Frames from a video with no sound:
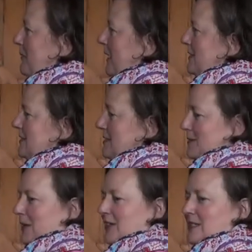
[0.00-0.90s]
passed these
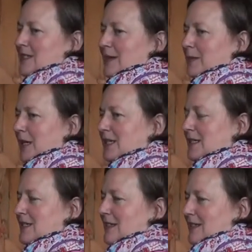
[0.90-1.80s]
Americans on
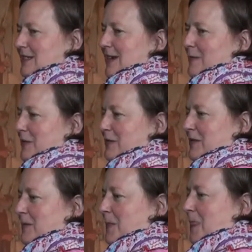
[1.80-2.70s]
bikes on the top
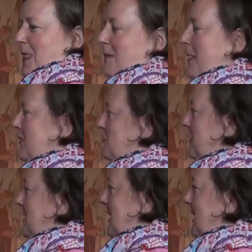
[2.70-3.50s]
of a mountain one